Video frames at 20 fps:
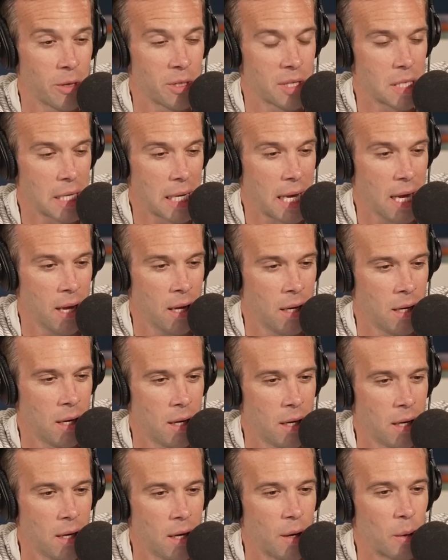as a kid,
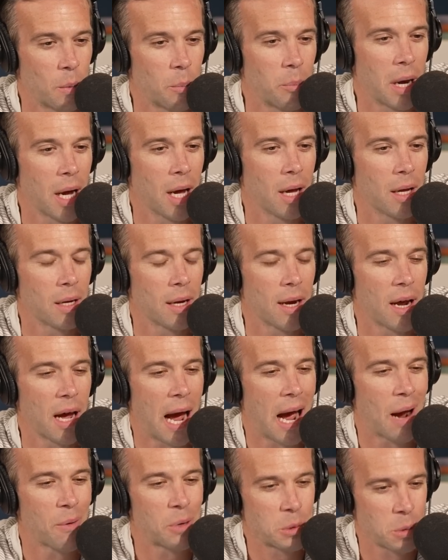but
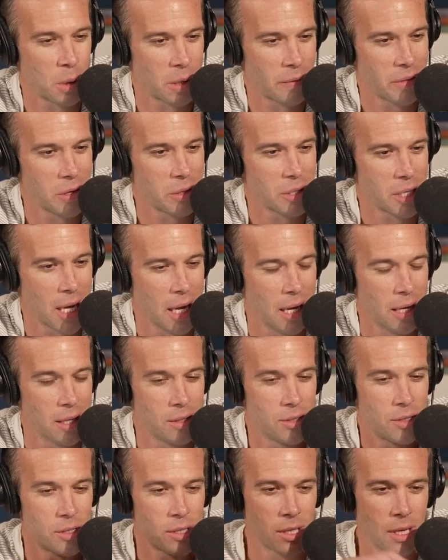I was one of those
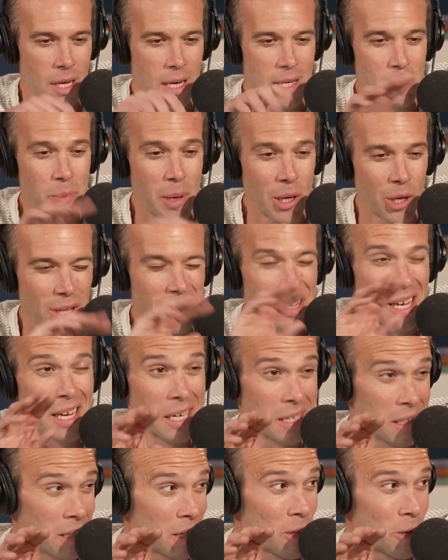kids, especially as I got
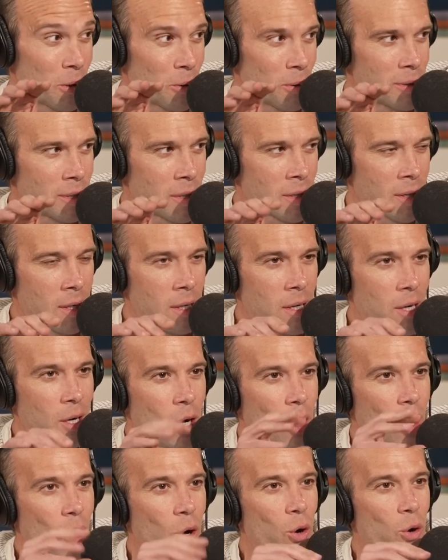a little older,
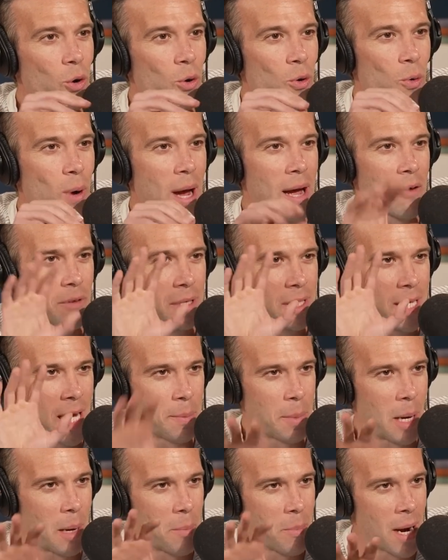who every
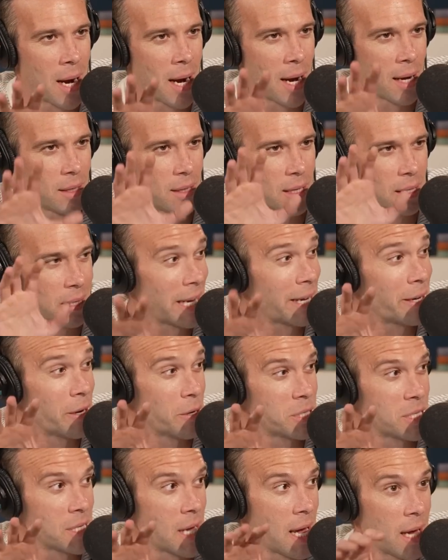time I bought a Lego
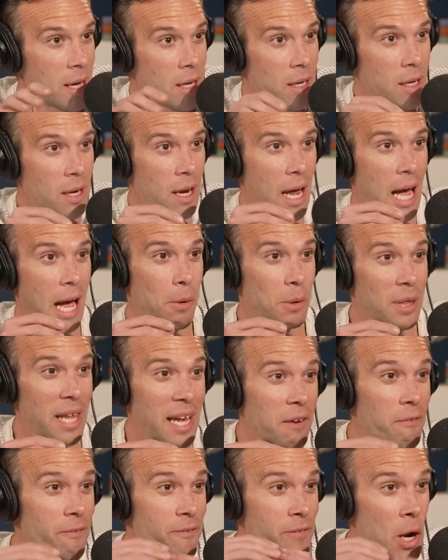set, I would
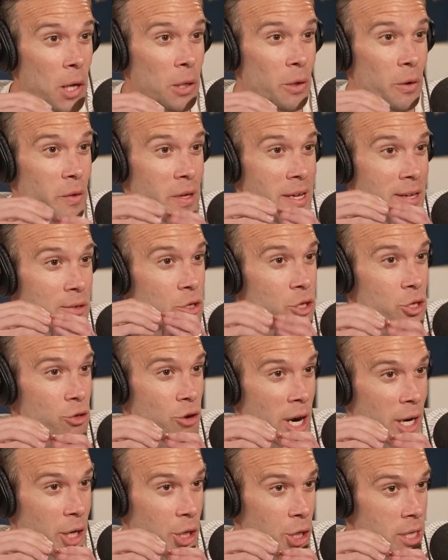follow the
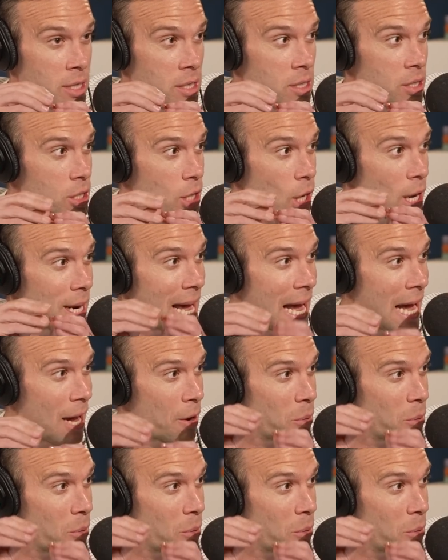instructions on how to